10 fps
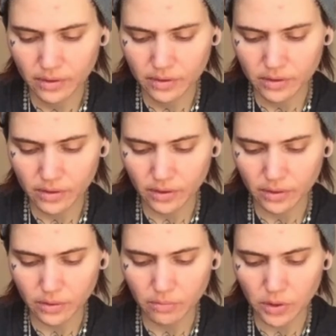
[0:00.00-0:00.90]

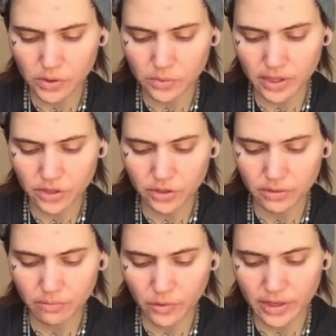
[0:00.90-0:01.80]
So most
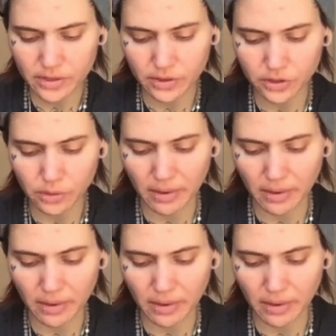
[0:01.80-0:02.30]
research